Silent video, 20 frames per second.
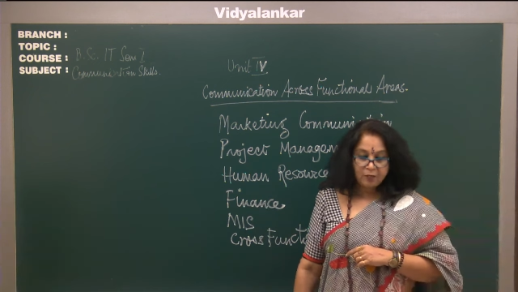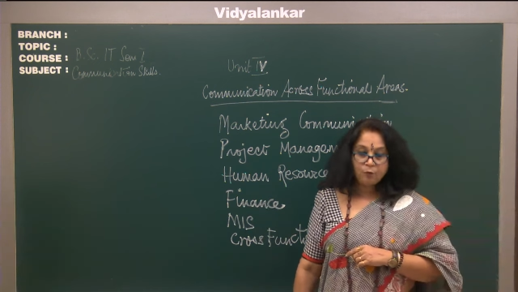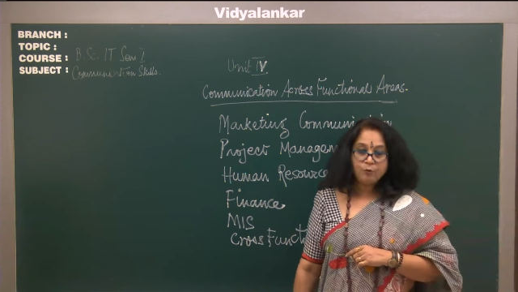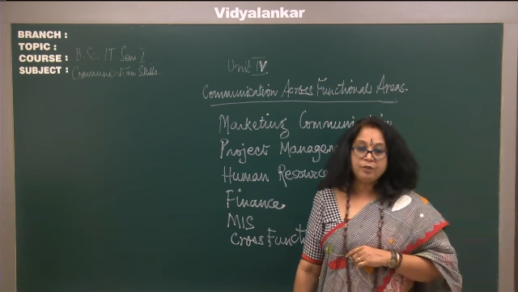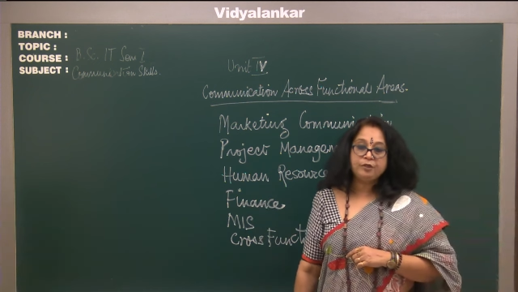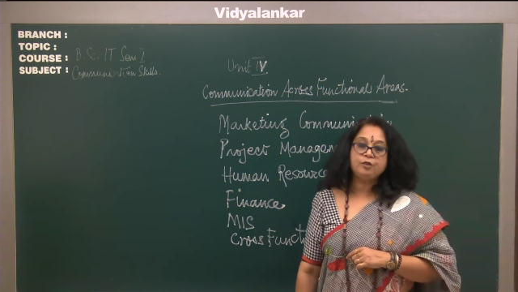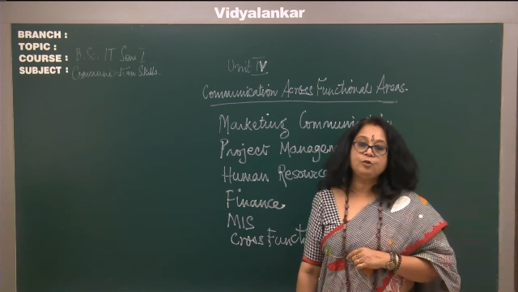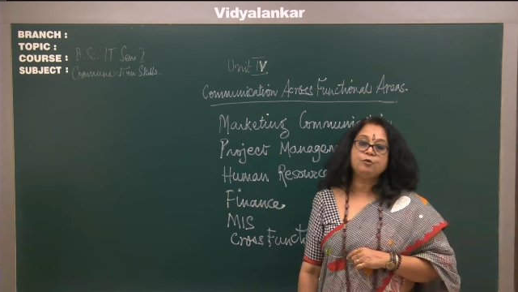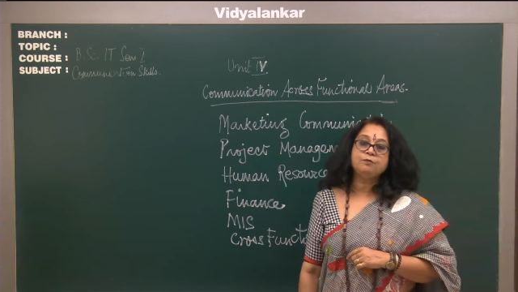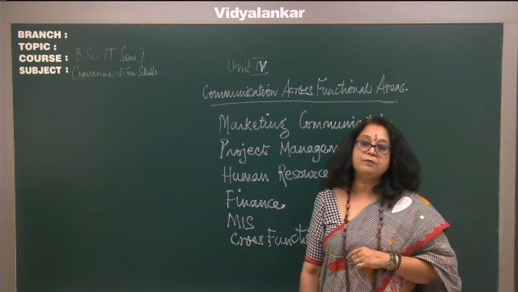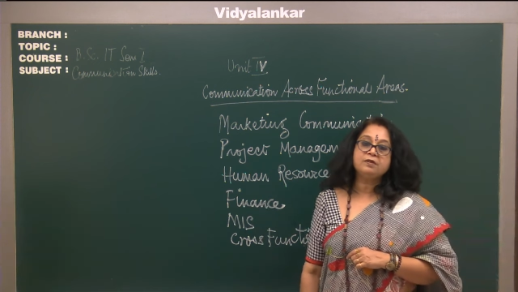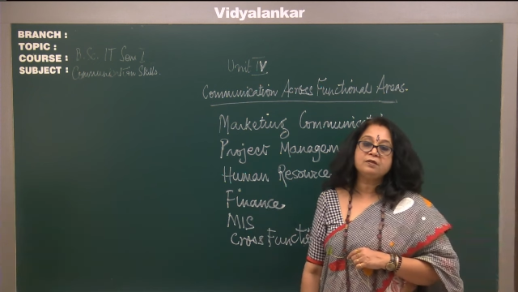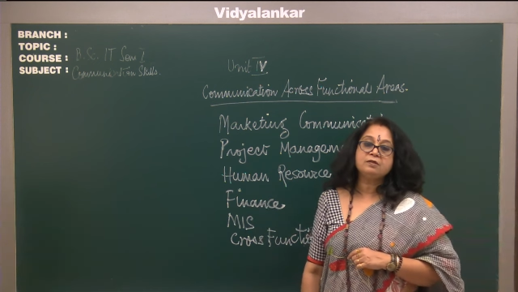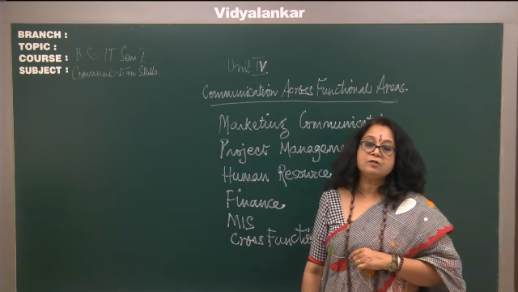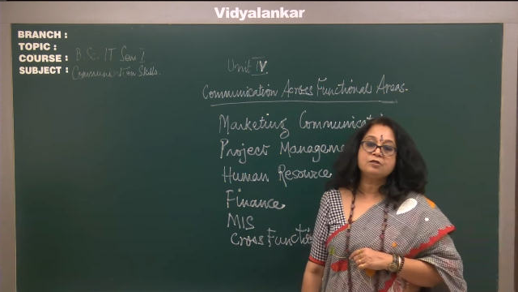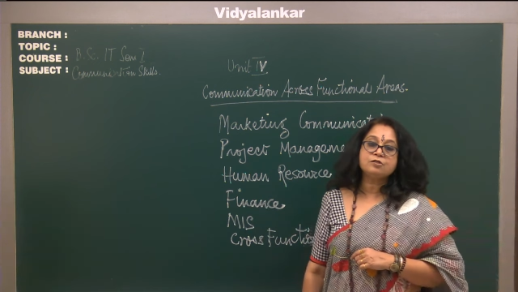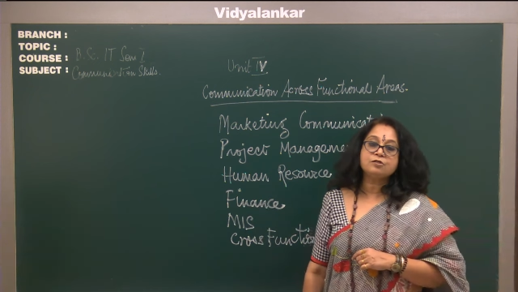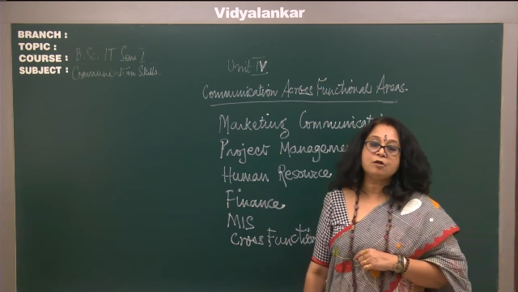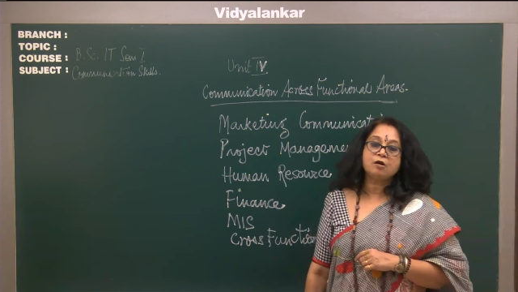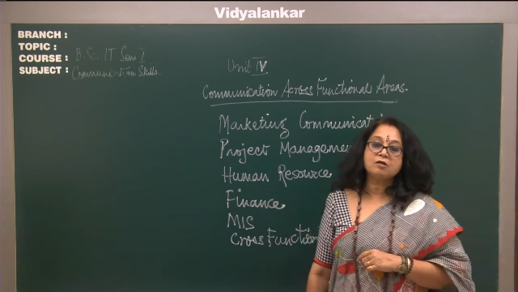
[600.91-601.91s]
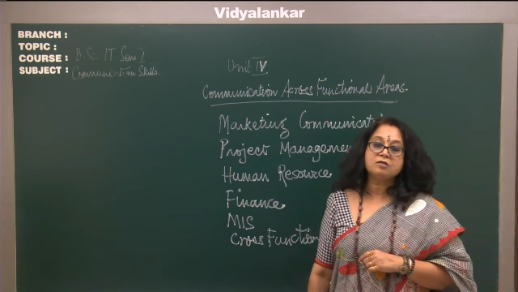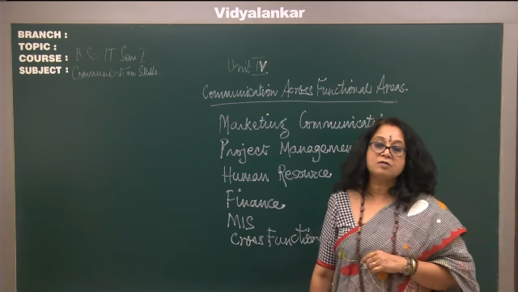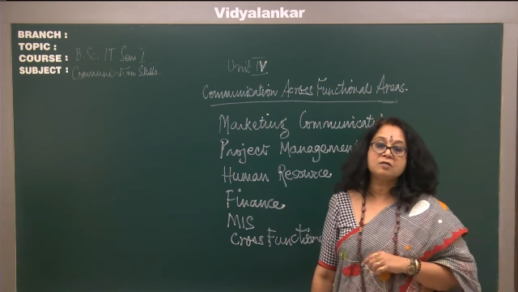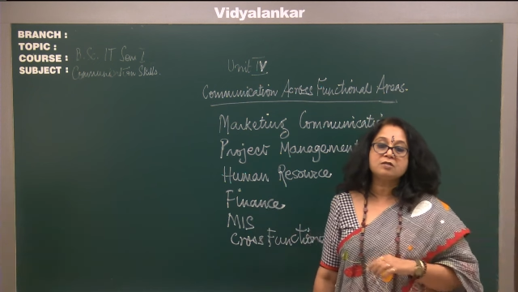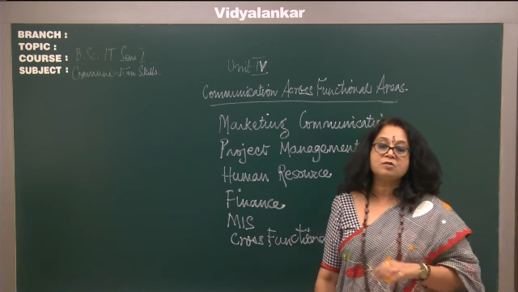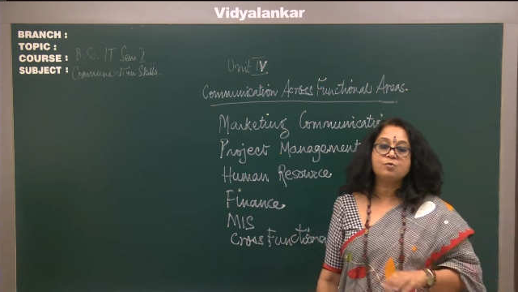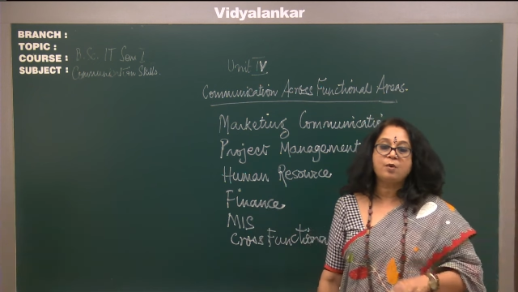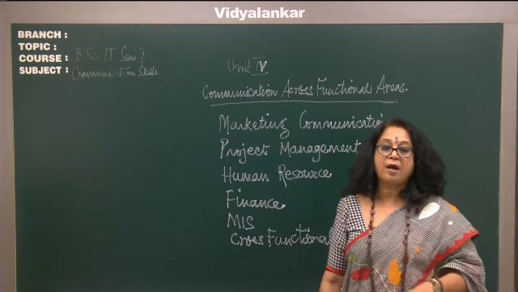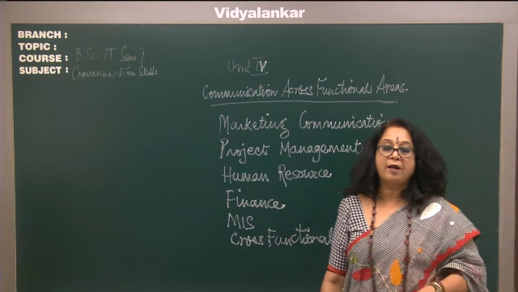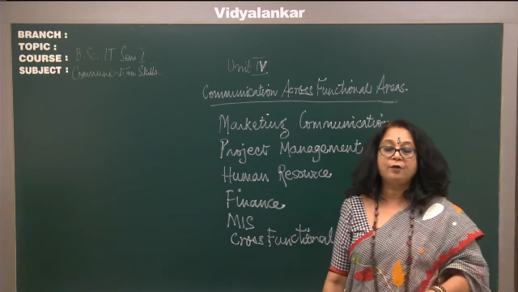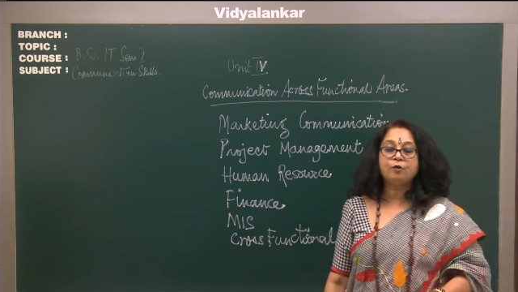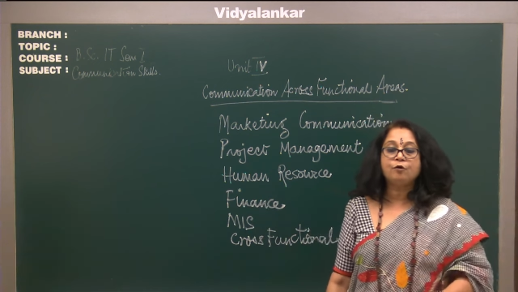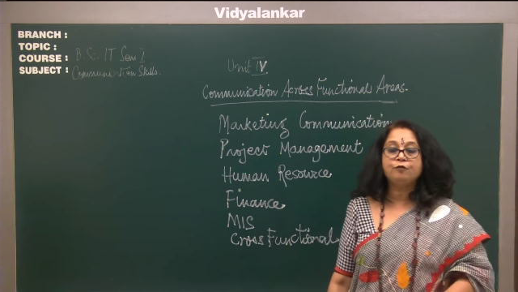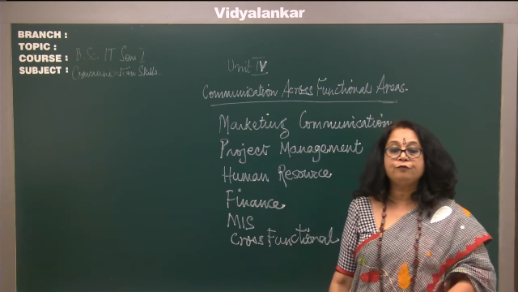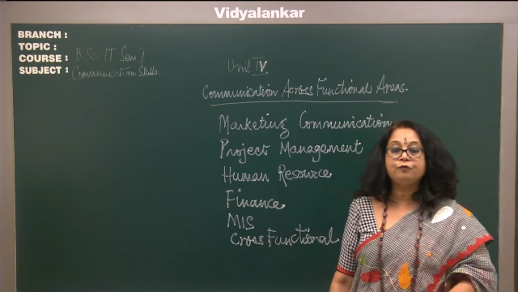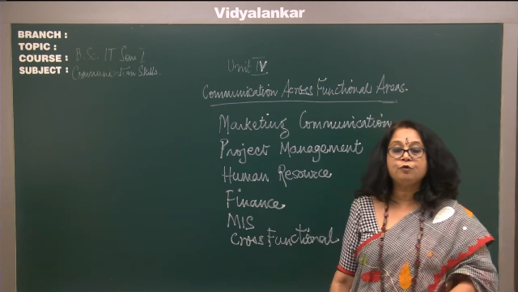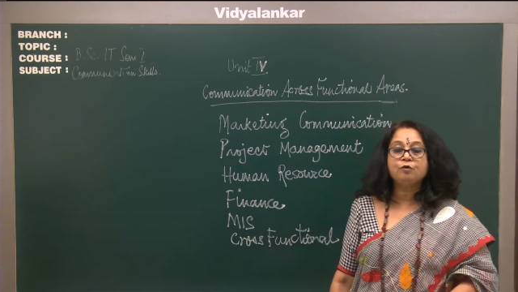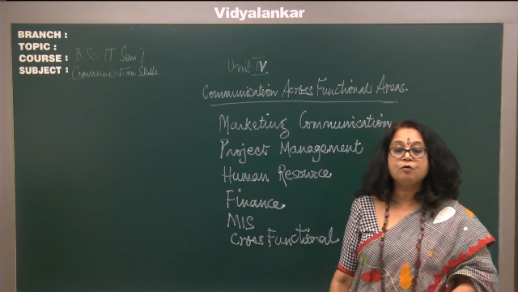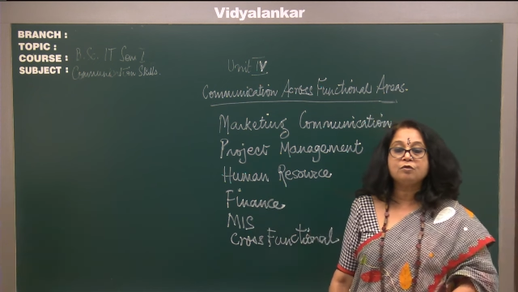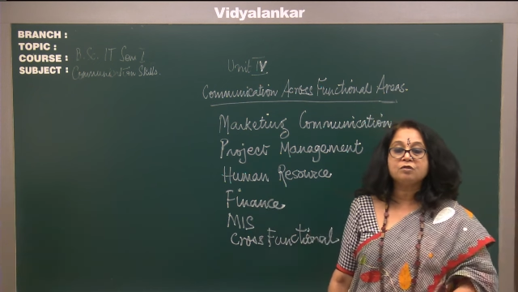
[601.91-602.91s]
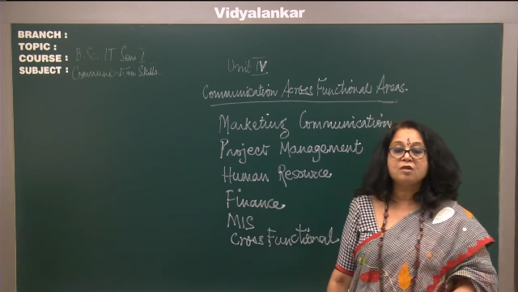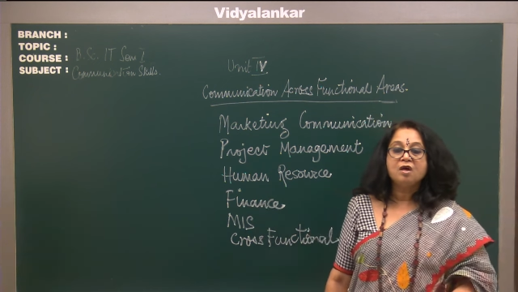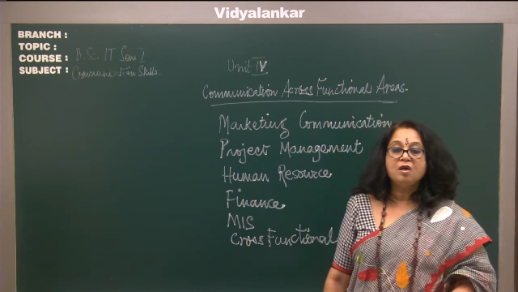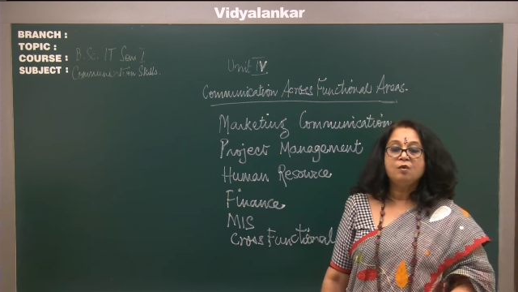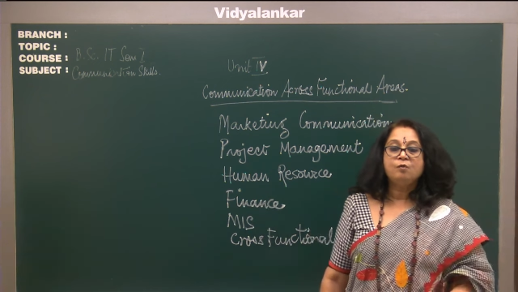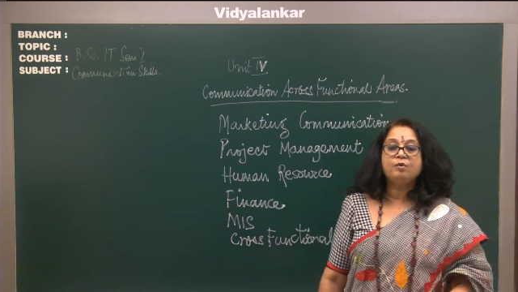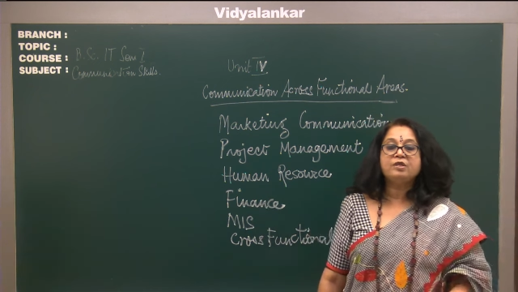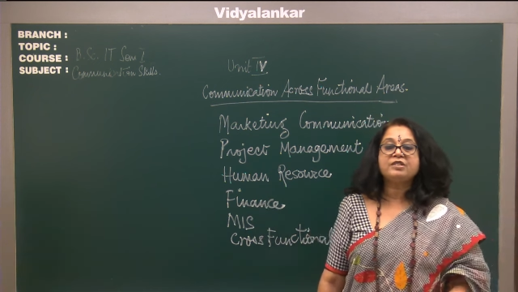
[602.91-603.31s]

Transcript: Now, human resource is one of those